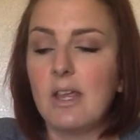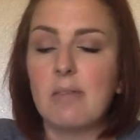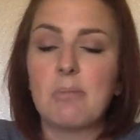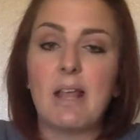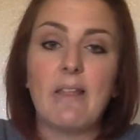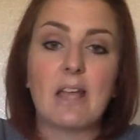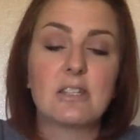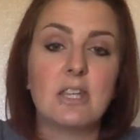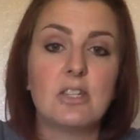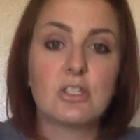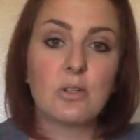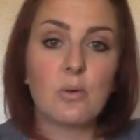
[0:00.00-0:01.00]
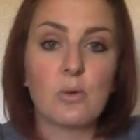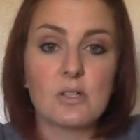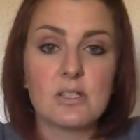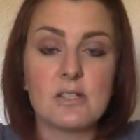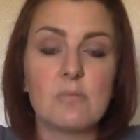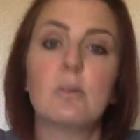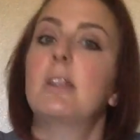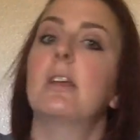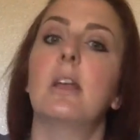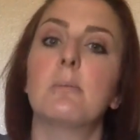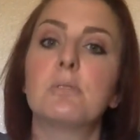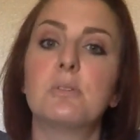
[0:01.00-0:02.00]
in my lactation courses when it
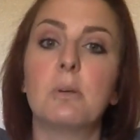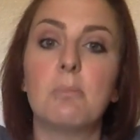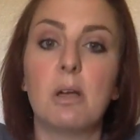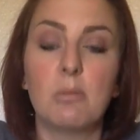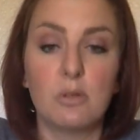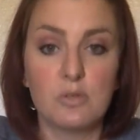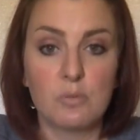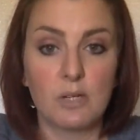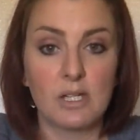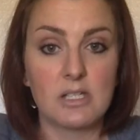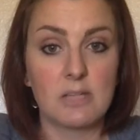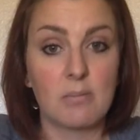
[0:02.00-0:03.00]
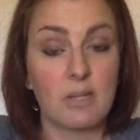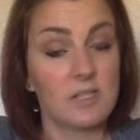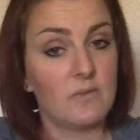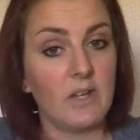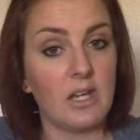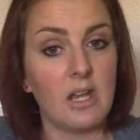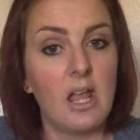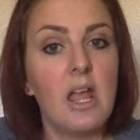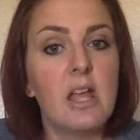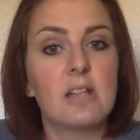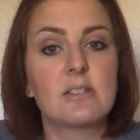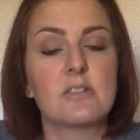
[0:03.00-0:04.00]
comes to a mom who's wanting to breastfeed.
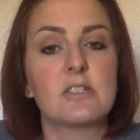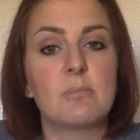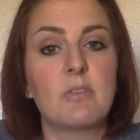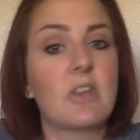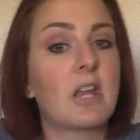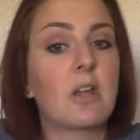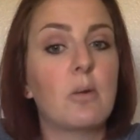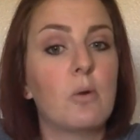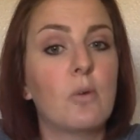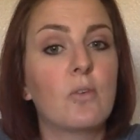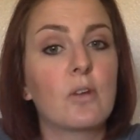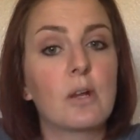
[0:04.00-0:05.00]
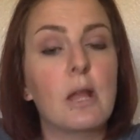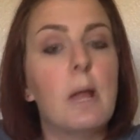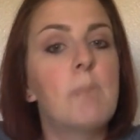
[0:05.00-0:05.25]
It's also something that I go over